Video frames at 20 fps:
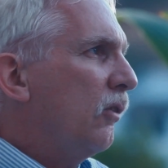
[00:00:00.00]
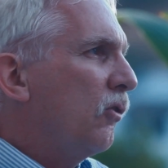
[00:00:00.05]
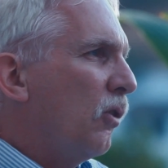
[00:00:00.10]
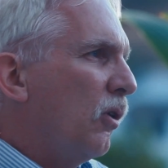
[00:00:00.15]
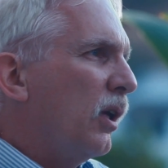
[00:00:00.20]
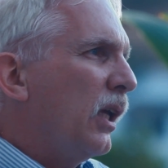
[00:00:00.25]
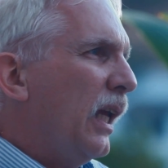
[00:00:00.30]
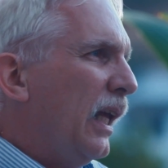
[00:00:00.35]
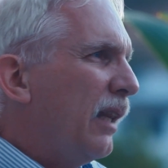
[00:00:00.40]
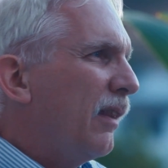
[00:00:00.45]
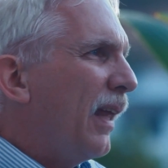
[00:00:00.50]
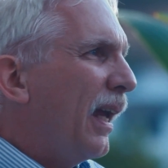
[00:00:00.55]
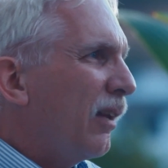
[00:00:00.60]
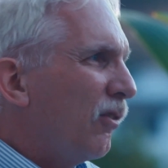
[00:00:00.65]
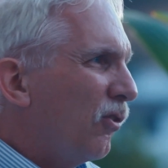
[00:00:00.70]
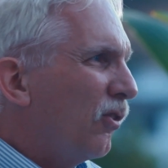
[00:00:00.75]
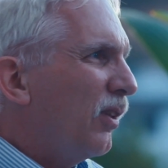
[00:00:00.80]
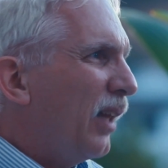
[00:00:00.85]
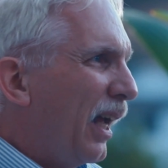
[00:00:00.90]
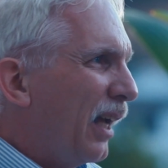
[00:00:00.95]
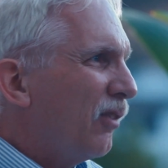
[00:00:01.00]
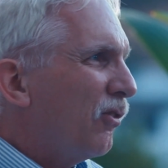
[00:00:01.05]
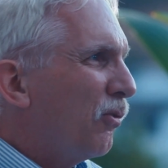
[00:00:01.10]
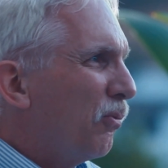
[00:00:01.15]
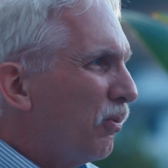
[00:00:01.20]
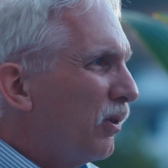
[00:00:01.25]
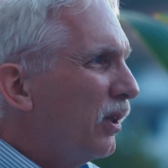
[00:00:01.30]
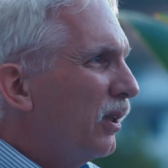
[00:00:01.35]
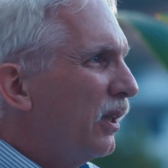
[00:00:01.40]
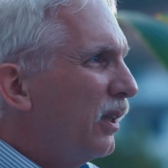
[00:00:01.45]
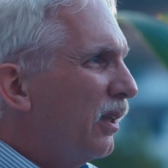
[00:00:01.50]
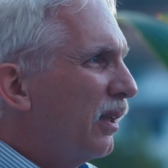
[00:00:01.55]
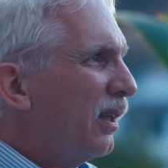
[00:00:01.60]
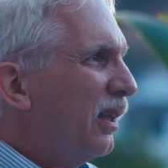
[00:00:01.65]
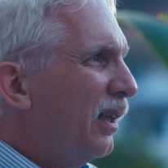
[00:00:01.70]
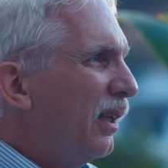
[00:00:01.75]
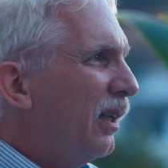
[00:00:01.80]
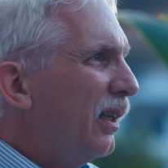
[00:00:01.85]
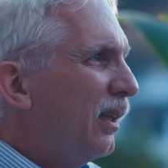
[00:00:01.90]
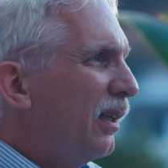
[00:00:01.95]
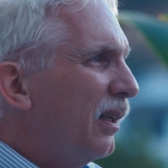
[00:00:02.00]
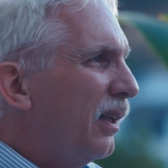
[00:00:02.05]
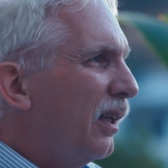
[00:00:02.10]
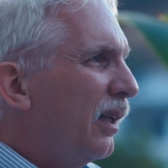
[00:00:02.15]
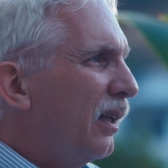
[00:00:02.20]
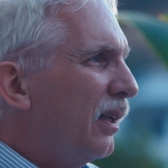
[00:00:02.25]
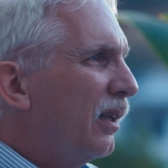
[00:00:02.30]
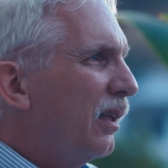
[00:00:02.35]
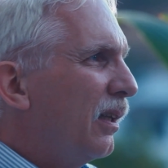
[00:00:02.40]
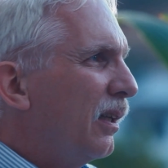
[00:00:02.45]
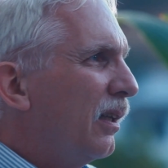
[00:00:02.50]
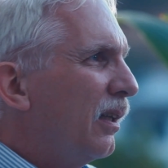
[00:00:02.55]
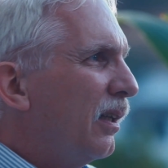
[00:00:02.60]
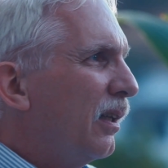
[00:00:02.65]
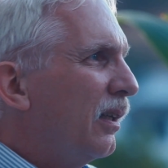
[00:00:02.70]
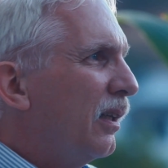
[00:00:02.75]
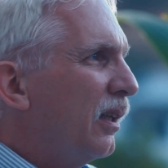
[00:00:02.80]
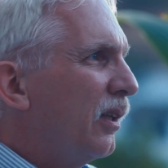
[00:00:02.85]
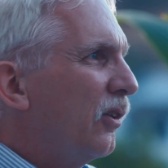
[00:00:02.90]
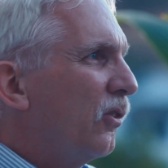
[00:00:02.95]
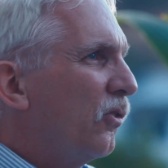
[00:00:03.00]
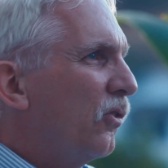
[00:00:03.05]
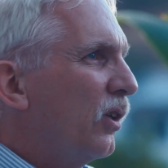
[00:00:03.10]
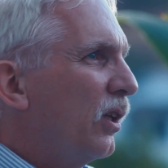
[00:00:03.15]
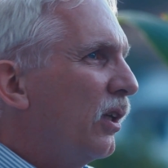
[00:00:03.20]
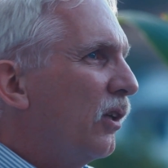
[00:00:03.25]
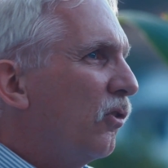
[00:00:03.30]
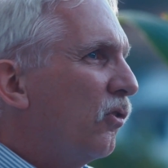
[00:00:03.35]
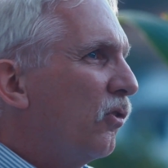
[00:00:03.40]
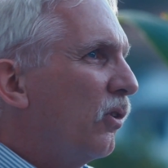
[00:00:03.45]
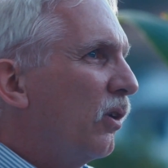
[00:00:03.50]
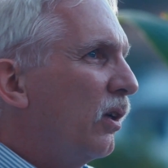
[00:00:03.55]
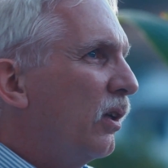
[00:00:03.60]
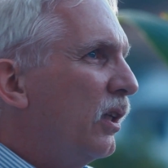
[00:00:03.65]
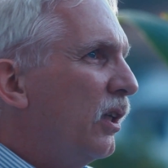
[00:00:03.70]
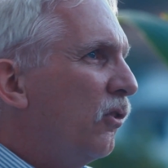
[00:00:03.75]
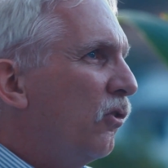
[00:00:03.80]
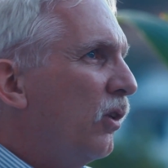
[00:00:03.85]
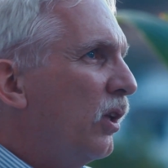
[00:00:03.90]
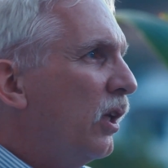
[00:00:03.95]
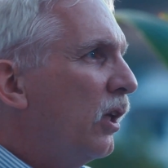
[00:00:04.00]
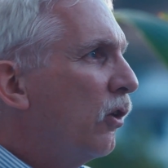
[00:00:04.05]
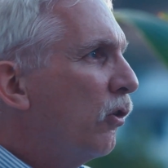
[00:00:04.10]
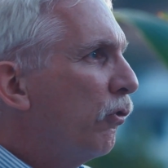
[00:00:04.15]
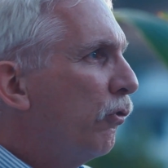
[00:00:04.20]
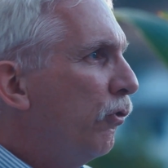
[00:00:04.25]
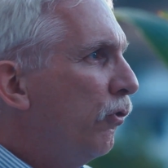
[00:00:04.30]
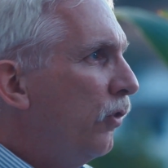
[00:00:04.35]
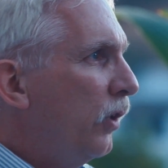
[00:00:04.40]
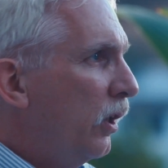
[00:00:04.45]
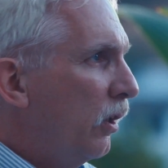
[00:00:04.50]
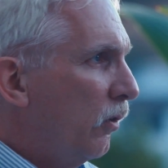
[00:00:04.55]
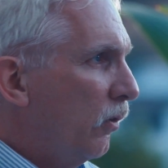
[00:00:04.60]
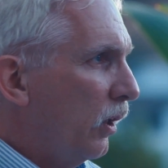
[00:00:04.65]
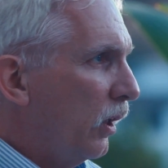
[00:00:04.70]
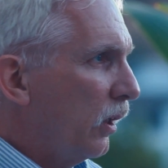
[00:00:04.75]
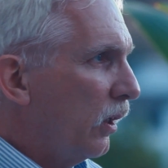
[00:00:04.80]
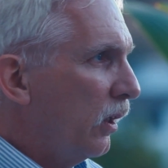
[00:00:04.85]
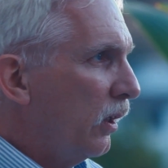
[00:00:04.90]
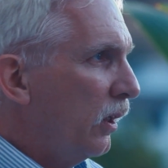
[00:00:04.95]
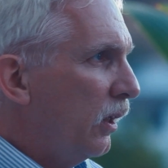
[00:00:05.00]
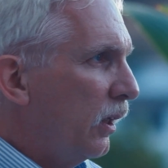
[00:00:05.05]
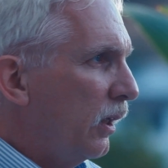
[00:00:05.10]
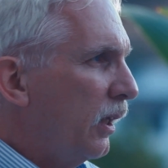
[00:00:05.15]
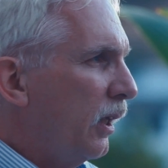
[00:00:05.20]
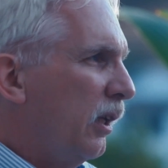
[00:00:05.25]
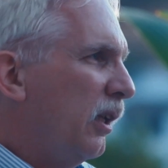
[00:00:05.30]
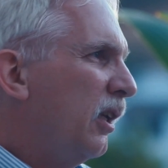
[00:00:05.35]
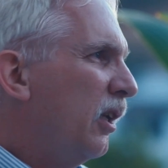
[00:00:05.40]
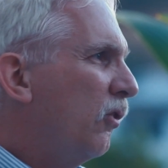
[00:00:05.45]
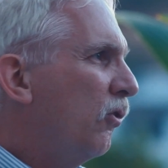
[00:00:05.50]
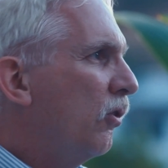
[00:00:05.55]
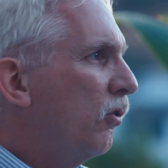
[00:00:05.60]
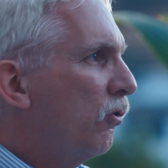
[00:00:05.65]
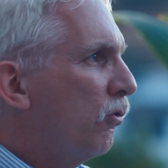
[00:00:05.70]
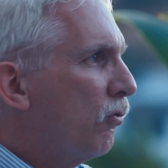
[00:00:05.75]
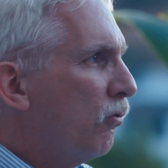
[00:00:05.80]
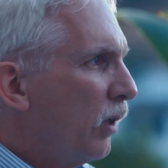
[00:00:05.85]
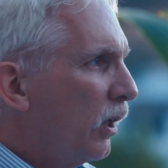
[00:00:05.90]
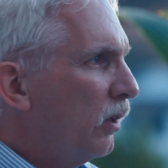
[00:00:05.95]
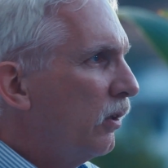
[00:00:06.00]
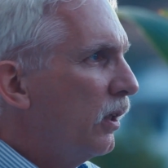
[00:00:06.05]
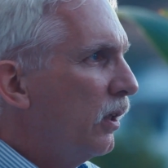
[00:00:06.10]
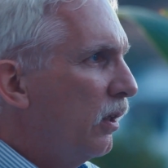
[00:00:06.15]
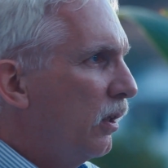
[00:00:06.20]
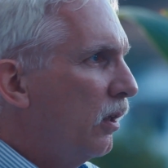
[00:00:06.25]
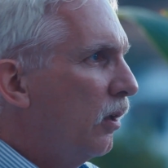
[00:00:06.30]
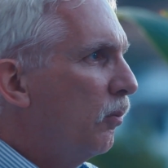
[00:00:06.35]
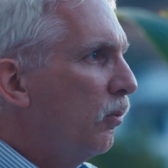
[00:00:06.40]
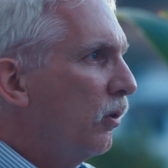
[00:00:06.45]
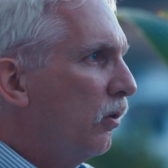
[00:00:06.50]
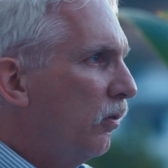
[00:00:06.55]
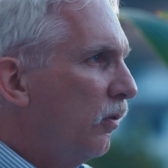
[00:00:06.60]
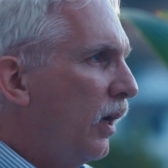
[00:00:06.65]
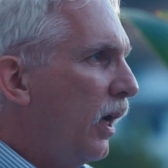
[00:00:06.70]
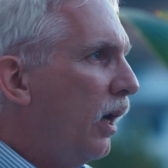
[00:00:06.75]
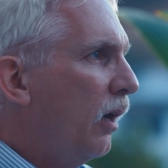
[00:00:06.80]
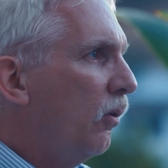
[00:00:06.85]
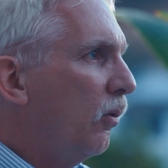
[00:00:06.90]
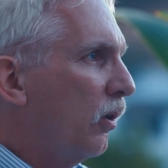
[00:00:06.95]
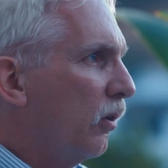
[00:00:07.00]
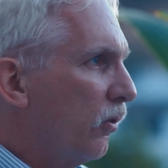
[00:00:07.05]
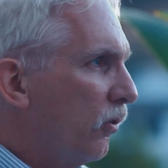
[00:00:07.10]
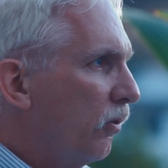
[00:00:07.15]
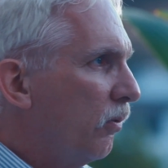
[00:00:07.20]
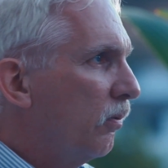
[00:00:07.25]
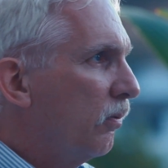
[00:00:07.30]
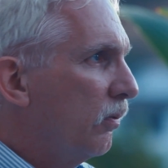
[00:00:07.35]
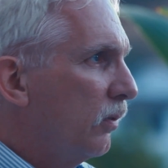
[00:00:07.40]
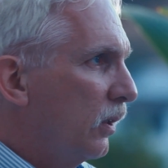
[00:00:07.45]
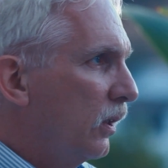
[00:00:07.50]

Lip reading: so again, that's really the key. Is it interfering? Again, it isn't strictly the number of hours.